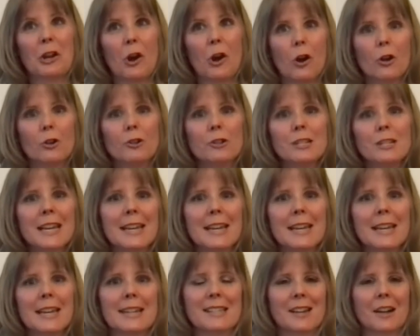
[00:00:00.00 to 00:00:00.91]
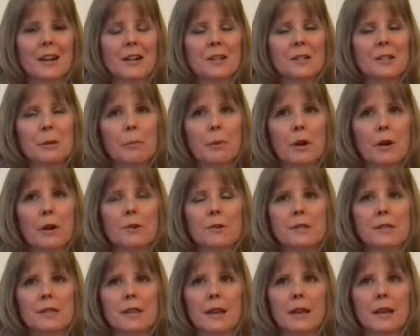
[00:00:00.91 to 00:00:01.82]
context, I
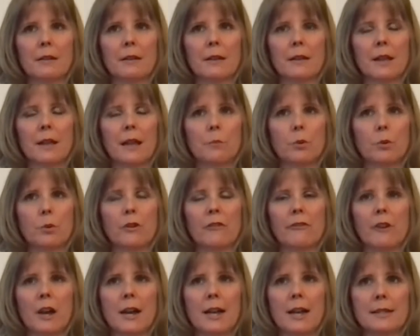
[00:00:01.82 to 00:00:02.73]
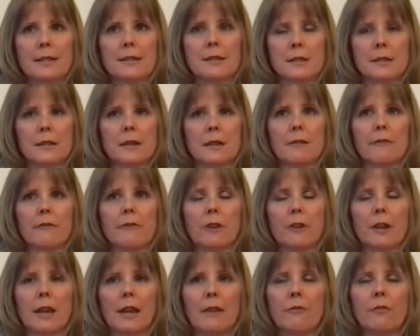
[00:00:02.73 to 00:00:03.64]
suppose, that provides
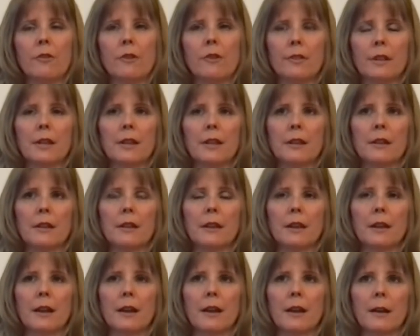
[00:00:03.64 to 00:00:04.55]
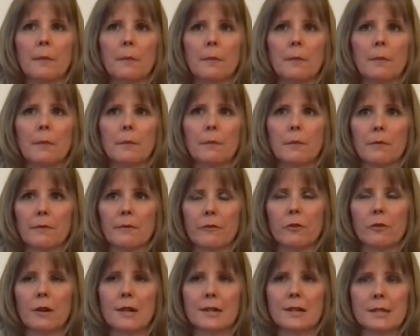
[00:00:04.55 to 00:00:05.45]
for everything
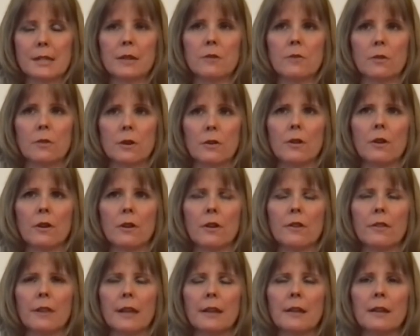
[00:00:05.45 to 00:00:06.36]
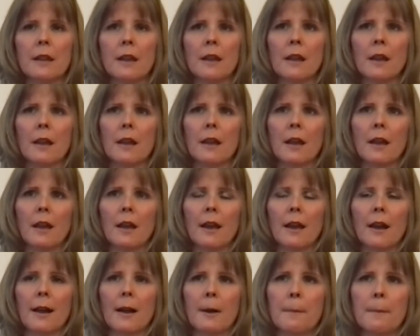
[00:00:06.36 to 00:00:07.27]
for us here on Earth. And
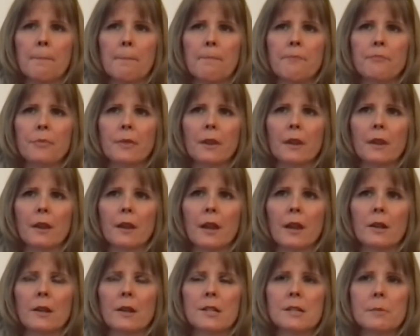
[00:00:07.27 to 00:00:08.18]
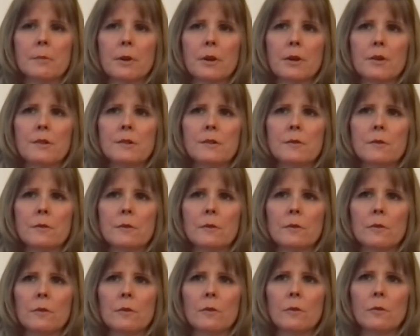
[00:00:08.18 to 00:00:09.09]
I suppose
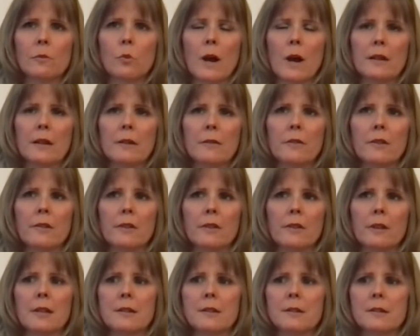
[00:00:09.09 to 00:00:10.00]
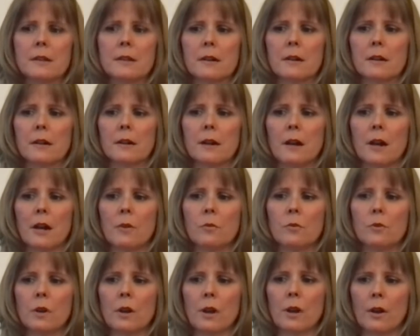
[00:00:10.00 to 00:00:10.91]
one of the things I
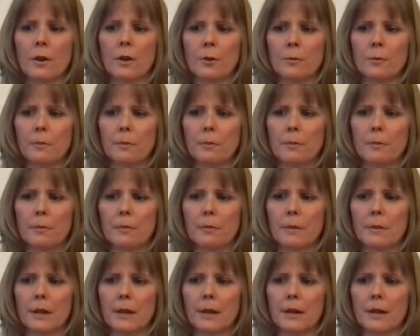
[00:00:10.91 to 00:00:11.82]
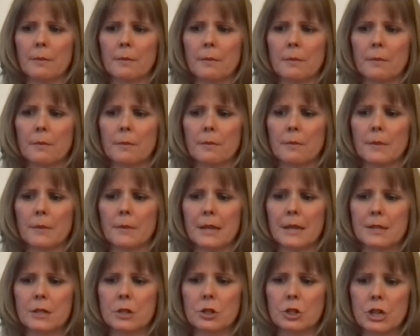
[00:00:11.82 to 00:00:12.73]
would hope
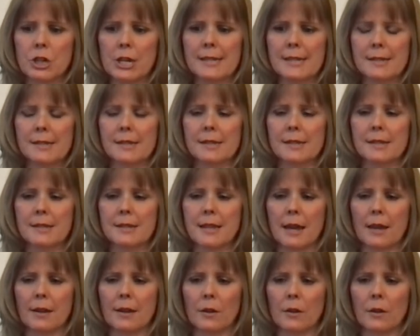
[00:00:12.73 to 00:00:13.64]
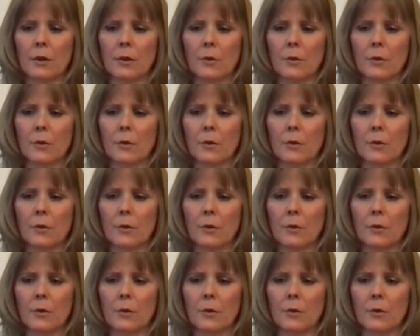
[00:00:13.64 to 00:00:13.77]
that suggests is that,